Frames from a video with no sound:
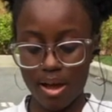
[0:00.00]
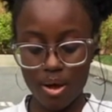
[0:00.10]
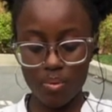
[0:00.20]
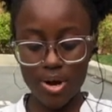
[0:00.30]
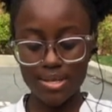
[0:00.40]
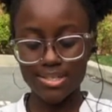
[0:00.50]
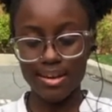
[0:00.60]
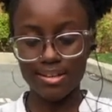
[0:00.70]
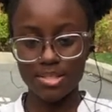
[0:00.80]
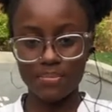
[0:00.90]
how it works.
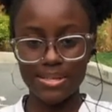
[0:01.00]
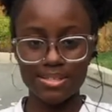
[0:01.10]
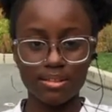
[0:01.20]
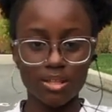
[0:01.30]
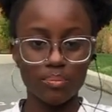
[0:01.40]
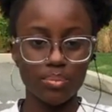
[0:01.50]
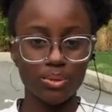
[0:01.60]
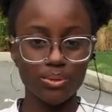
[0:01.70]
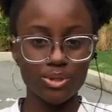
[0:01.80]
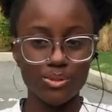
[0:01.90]
And it's basically
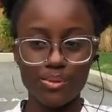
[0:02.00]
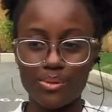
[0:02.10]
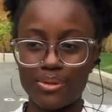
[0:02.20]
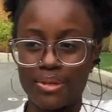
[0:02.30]
Bluetooth.